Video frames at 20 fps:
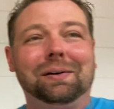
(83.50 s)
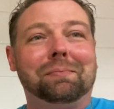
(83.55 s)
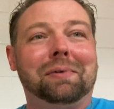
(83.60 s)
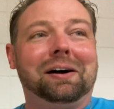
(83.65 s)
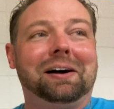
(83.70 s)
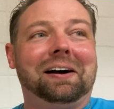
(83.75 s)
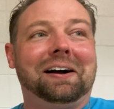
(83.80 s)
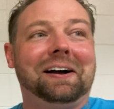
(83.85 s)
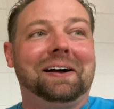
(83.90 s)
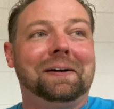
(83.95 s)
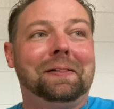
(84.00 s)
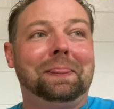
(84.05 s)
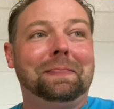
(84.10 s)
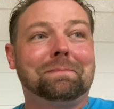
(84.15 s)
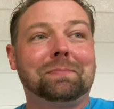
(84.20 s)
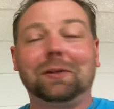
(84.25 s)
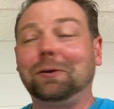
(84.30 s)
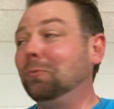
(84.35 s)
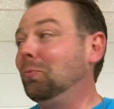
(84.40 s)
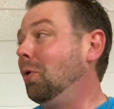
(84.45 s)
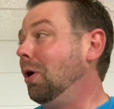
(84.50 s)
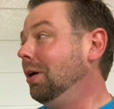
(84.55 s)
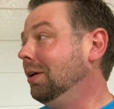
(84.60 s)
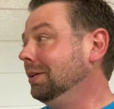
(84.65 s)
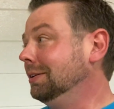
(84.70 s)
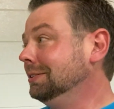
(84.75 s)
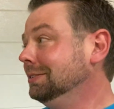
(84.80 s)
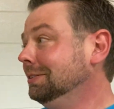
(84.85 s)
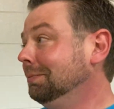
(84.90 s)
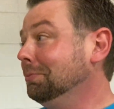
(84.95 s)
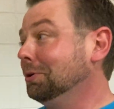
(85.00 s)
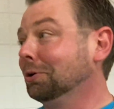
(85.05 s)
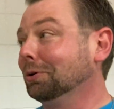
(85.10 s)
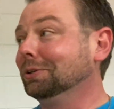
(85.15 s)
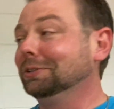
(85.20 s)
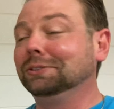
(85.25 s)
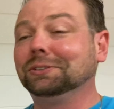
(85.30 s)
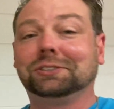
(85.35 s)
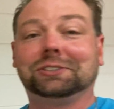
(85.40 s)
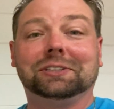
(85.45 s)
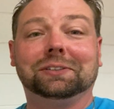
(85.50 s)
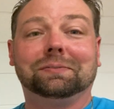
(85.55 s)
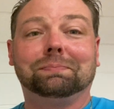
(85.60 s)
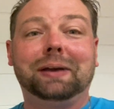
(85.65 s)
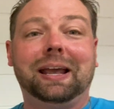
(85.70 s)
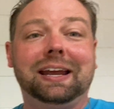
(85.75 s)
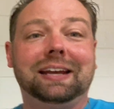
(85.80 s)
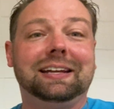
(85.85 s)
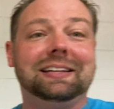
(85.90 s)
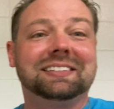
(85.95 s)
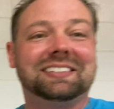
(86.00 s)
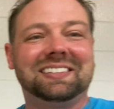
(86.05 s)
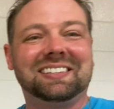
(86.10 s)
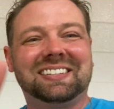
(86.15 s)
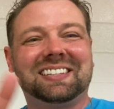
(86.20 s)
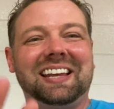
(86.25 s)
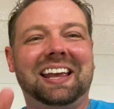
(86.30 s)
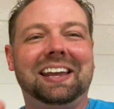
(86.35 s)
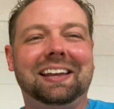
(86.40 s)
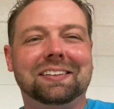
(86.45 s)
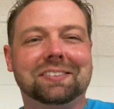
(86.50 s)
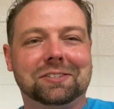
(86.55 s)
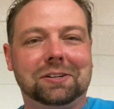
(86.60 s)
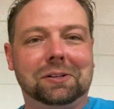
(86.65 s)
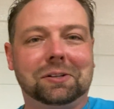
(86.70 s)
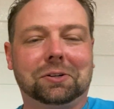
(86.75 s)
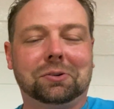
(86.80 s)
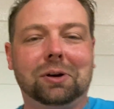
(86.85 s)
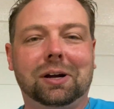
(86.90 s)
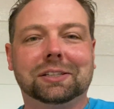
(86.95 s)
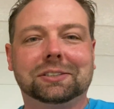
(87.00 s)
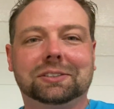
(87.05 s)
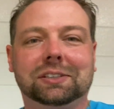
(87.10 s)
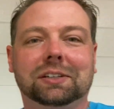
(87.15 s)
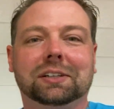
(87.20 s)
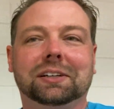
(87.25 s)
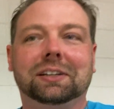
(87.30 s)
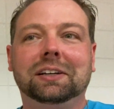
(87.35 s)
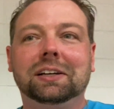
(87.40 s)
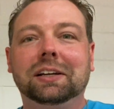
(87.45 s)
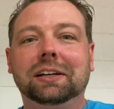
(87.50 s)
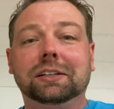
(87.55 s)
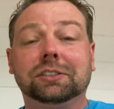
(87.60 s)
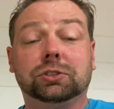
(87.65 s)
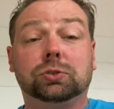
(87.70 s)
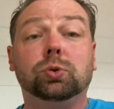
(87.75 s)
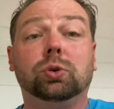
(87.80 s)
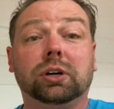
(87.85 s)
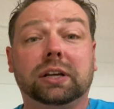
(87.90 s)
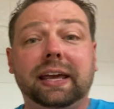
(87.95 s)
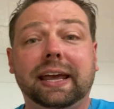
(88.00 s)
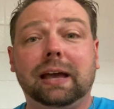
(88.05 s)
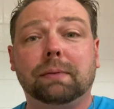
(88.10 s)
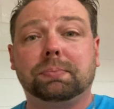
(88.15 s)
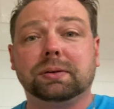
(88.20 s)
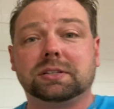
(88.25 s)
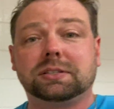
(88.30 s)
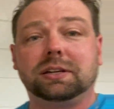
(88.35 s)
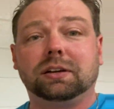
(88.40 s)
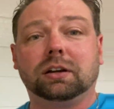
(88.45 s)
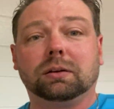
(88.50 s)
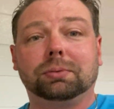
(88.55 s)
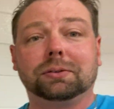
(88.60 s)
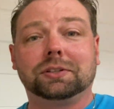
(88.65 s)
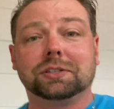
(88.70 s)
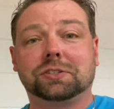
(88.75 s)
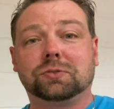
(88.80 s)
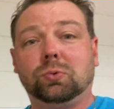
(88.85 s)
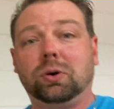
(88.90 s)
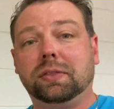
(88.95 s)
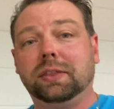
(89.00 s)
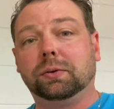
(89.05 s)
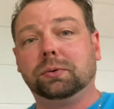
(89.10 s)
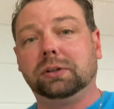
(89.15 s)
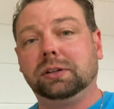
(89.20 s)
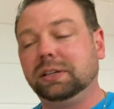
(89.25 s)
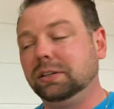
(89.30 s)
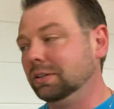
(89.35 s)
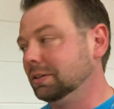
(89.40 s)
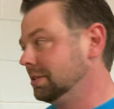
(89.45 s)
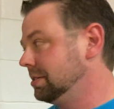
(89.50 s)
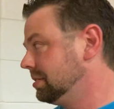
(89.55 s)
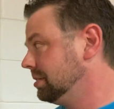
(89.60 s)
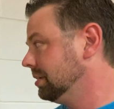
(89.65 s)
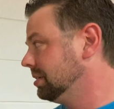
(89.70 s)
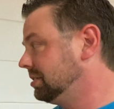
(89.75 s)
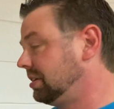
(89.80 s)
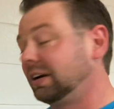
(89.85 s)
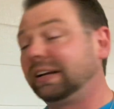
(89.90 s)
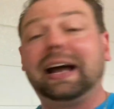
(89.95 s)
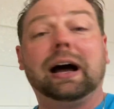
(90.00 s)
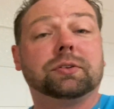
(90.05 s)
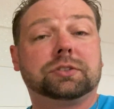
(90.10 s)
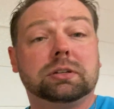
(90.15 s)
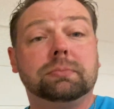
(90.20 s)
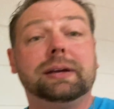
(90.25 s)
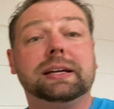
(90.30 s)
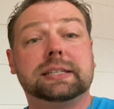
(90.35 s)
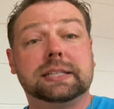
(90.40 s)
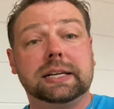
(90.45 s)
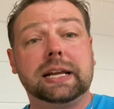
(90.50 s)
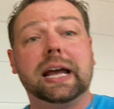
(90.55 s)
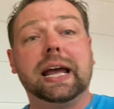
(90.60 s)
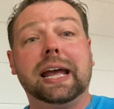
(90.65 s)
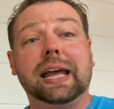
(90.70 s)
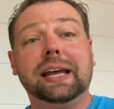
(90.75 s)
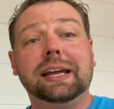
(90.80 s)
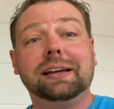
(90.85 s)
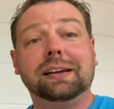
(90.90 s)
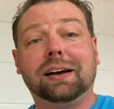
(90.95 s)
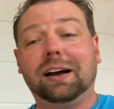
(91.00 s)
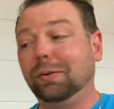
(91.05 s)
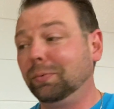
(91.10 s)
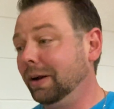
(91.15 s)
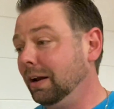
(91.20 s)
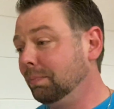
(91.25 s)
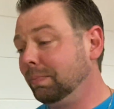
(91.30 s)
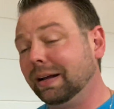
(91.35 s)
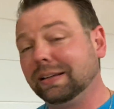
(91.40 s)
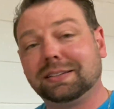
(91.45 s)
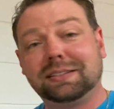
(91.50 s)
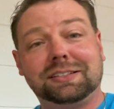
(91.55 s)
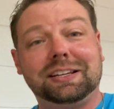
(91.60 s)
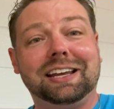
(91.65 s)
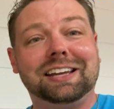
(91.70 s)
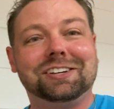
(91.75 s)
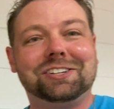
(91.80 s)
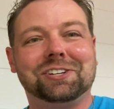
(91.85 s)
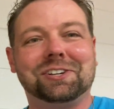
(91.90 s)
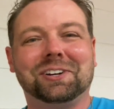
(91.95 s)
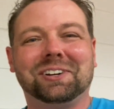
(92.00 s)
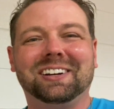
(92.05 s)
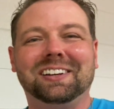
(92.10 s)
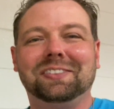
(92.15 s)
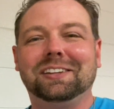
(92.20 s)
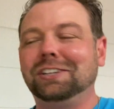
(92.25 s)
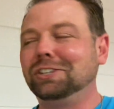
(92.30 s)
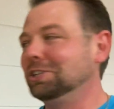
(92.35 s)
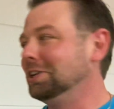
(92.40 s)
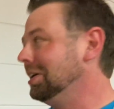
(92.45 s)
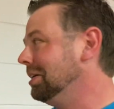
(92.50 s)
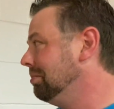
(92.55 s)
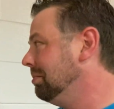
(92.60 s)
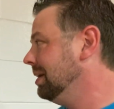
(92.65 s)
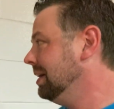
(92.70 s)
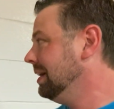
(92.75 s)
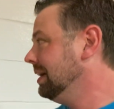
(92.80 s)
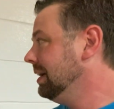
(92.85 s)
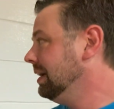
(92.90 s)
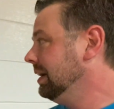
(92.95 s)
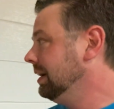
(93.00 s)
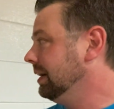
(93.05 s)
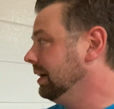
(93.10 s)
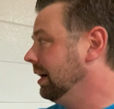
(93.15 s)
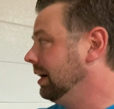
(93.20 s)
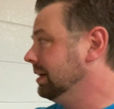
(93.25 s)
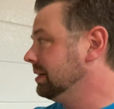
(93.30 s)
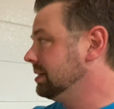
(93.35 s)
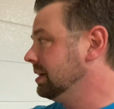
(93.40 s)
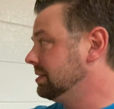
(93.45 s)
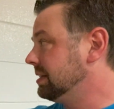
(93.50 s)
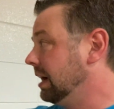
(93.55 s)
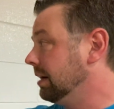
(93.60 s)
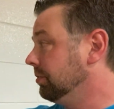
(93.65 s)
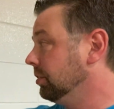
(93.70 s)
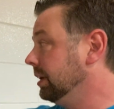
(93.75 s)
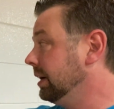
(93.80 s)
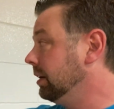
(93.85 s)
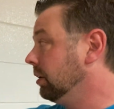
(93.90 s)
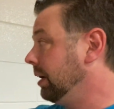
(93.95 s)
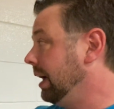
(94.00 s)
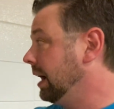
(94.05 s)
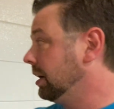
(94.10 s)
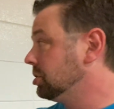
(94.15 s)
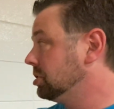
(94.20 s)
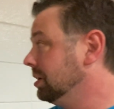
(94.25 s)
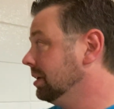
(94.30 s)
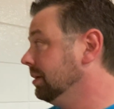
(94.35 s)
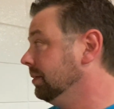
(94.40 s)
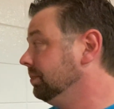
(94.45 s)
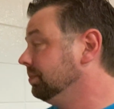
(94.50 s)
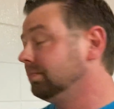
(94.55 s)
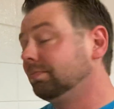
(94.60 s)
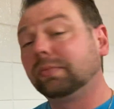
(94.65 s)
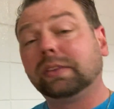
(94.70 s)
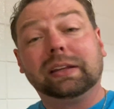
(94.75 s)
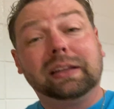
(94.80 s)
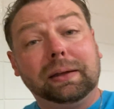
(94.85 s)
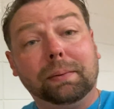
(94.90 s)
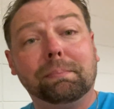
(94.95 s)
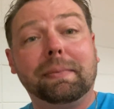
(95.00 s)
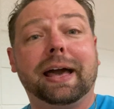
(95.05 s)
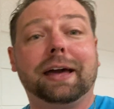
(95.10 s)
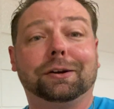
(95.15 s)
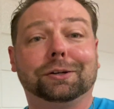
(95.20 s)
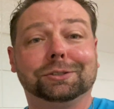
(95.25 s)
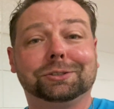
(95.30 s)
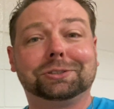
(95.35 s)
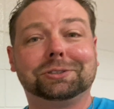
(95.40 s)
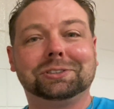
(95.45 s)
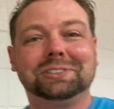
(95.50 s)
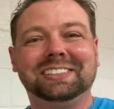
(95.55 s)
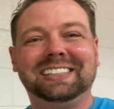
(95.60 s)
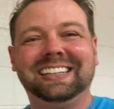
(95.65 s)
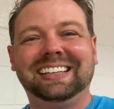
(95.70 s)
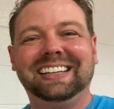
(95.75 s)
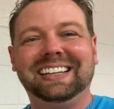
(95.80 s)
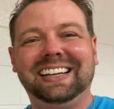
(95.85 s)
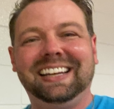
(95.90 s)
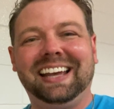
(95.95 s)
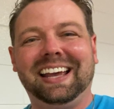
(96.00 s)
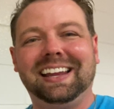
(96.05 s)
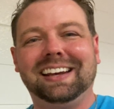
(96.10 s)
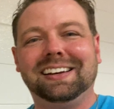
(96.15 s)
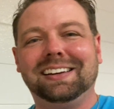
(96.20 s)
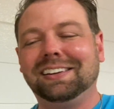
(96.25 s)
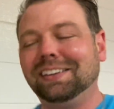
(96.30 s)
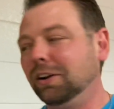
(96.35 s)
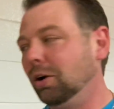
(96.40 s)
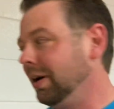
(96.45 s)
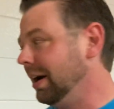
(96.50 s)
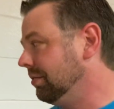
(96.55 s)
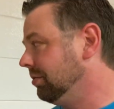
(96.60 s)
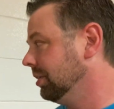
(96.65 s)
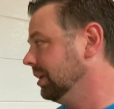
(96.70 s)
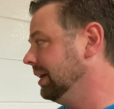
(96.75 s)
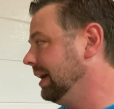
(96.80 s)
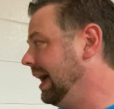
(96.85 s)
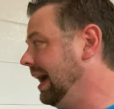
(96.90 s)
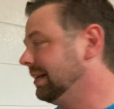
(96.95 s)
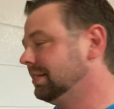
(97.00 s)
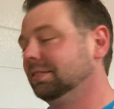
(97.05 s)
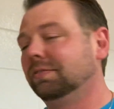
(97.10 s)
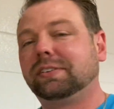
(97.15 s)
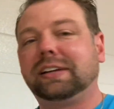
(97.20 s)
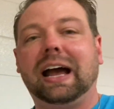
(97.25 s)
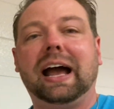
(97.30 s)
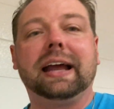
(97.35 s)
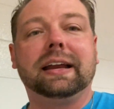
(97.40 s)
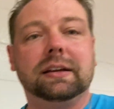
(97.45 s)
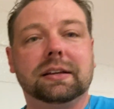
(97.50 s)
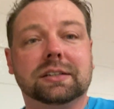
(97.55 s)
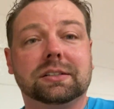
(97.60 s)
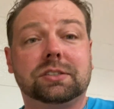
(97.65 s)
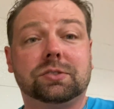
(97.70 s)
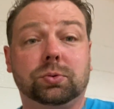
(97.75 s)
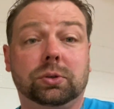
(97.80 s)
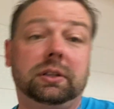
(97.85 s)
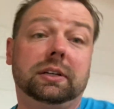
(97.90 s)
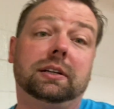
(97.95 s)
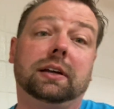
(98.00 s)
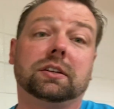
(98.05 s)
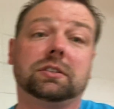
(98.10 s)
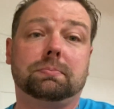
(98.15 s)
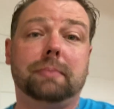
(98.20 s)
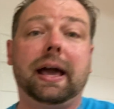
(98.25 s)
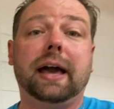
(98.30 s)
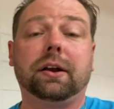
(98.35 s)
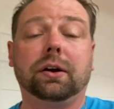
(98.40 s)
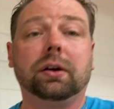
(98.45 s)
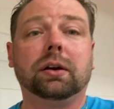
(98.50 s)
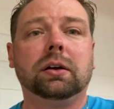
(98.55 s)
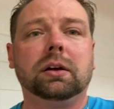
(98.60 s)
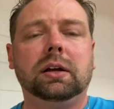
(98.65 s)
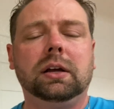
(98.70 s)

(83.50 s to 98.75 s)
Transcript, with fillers: uh, wall murals and paintings and sayings all across the school campus here, but this one that really just stuck out to me today, uh, right up on stage here in the gym, uh, it says every interaction matters. And, you know, every act of kindness really does matter.